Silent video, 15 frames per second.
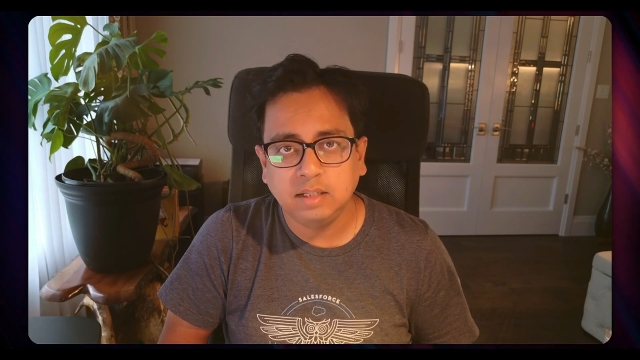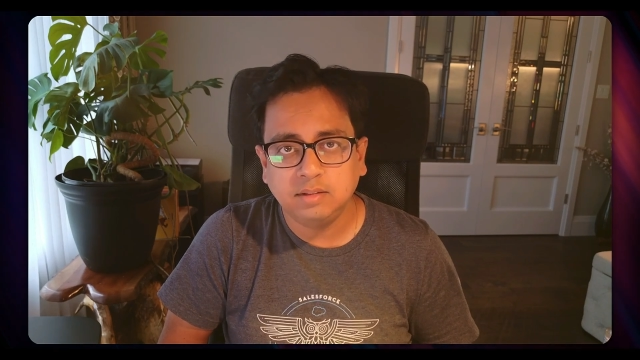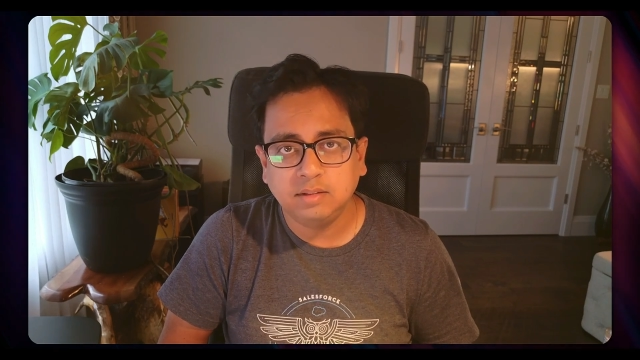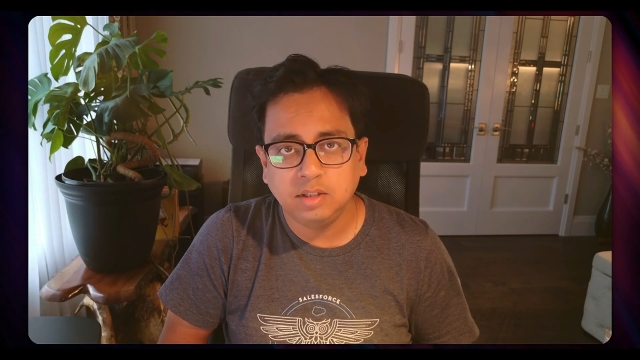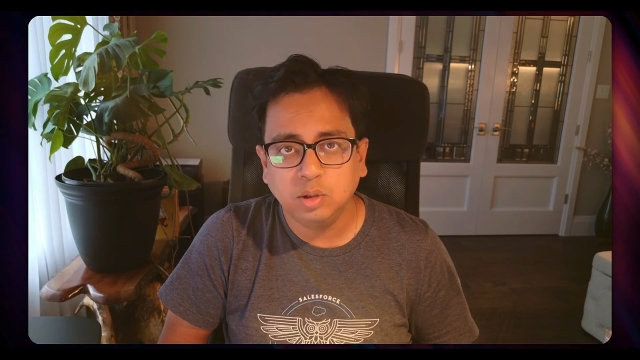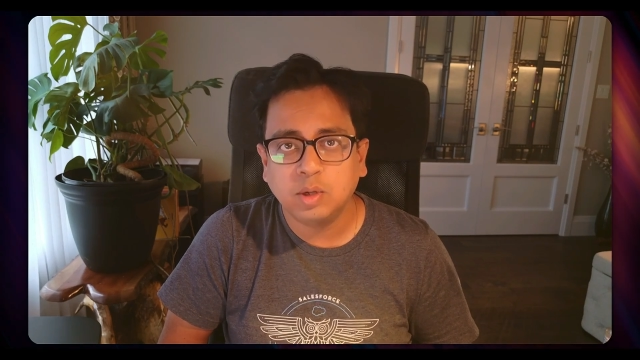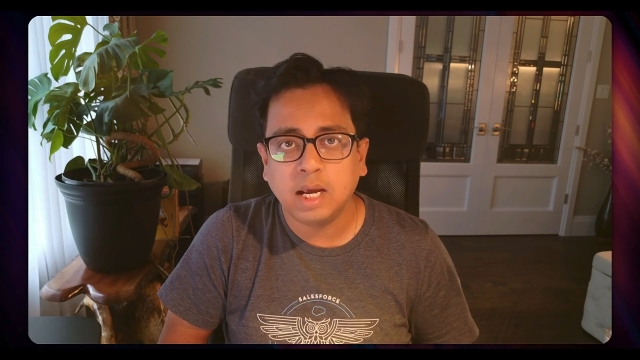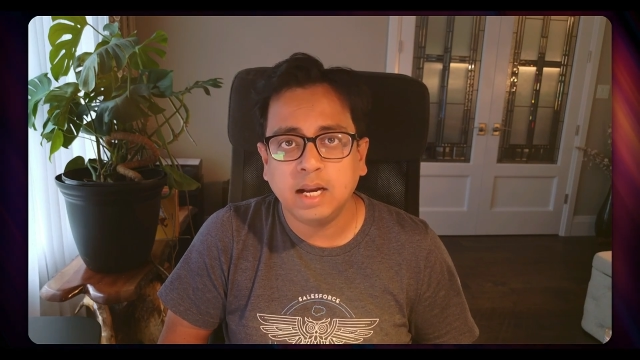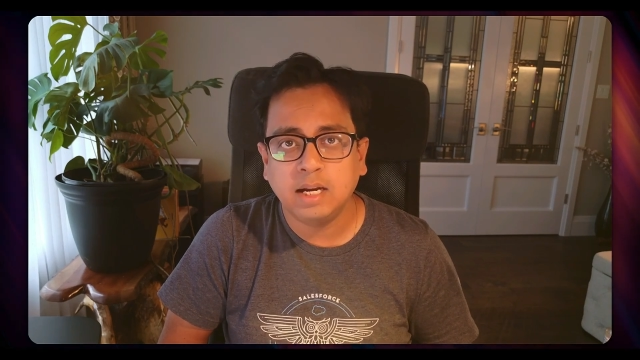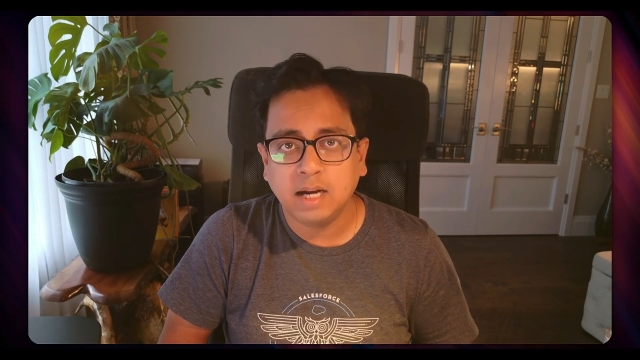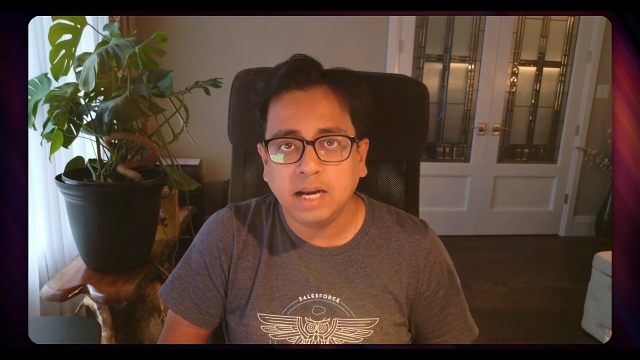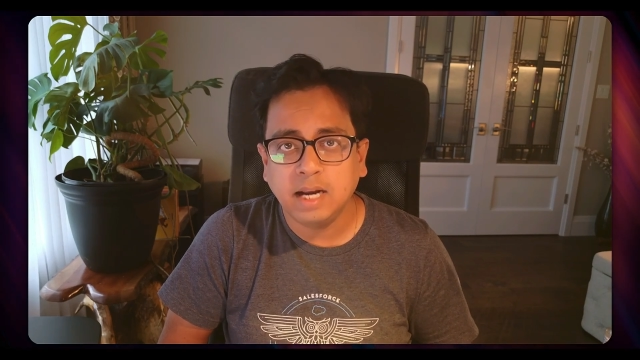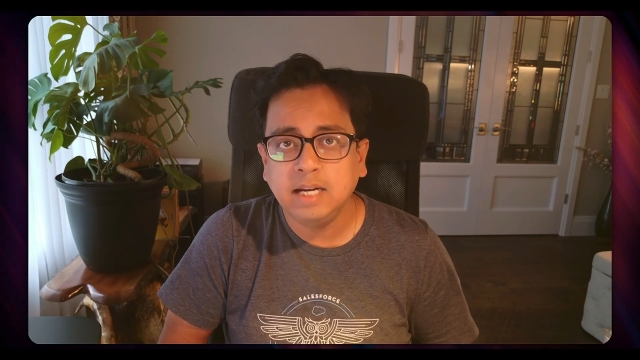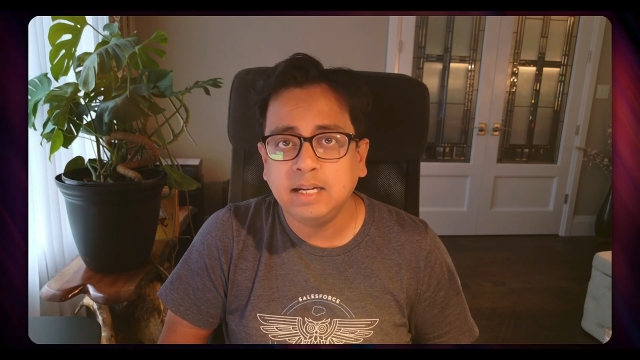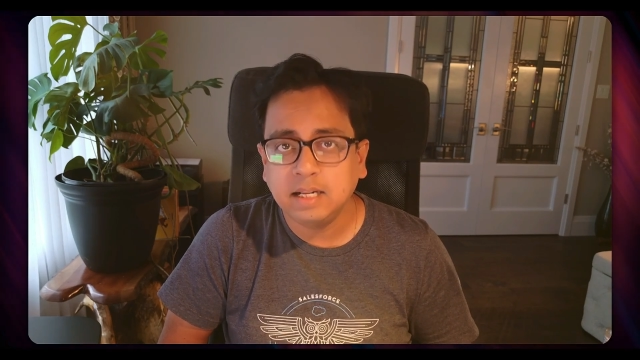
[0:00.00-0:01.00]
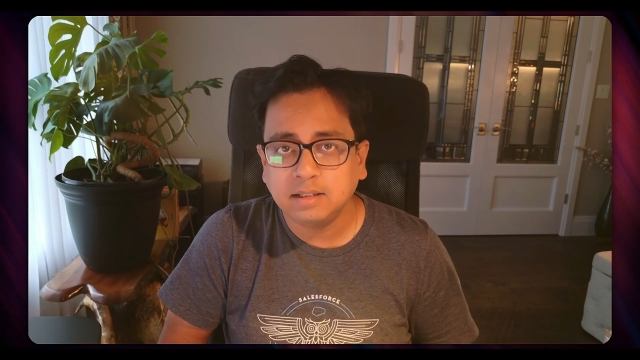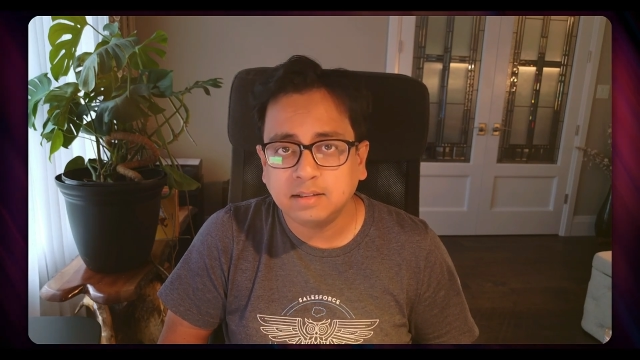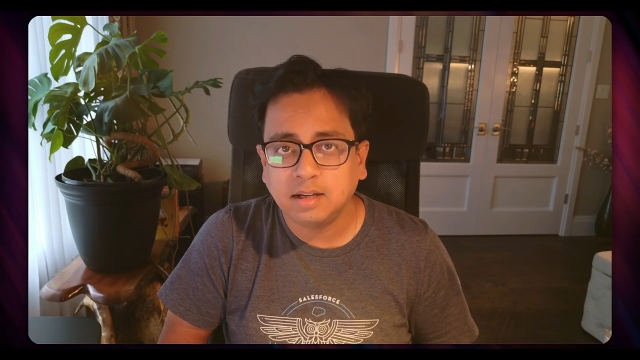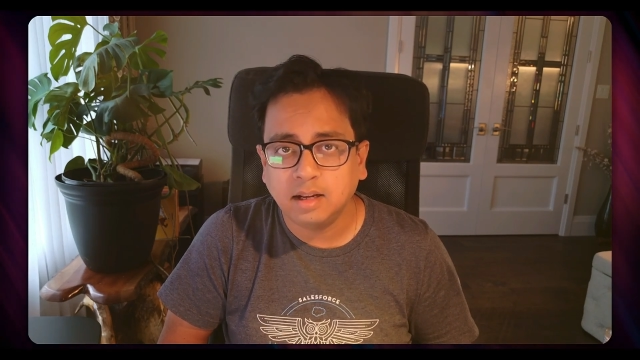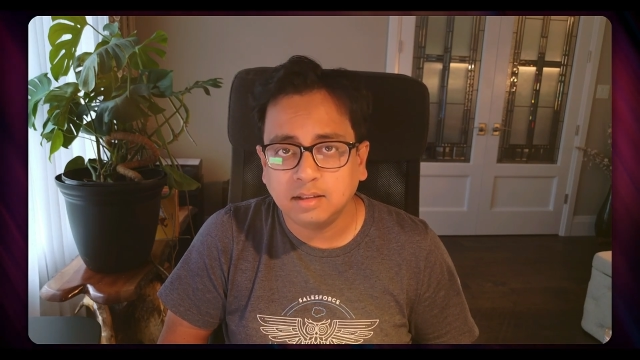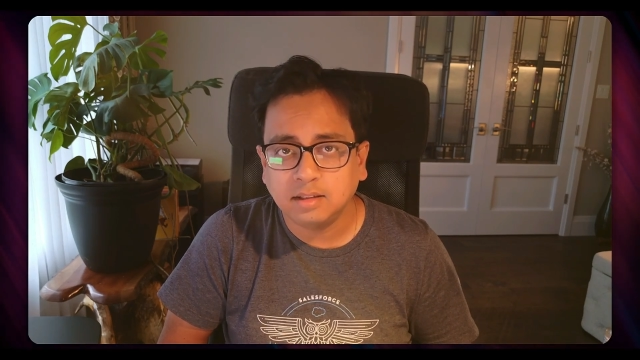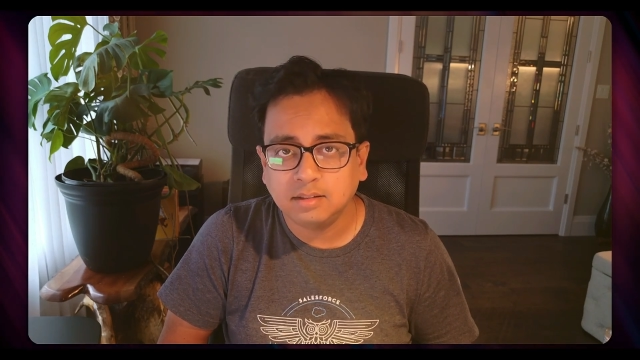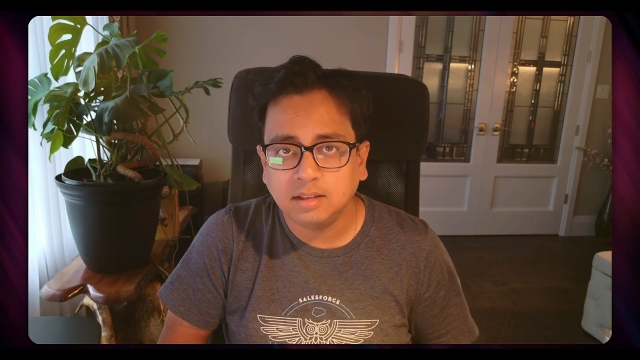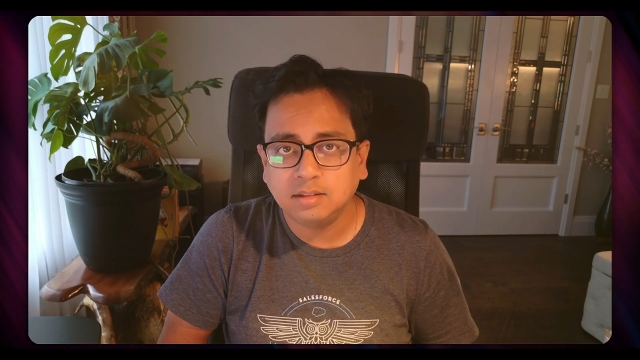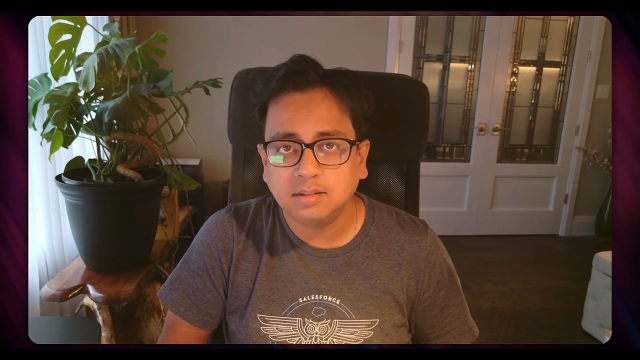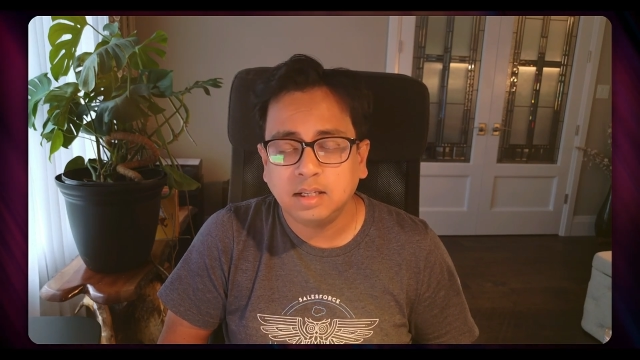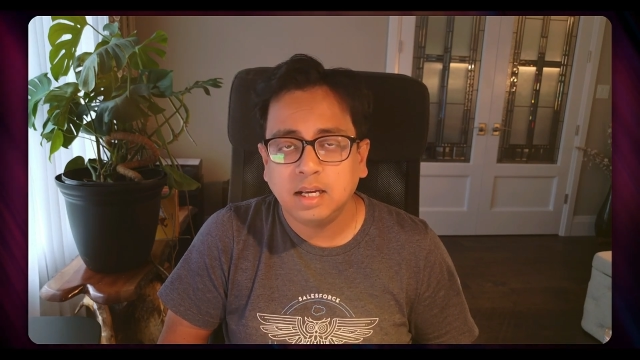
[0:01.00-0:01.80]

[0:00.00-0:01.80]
you can write test classes,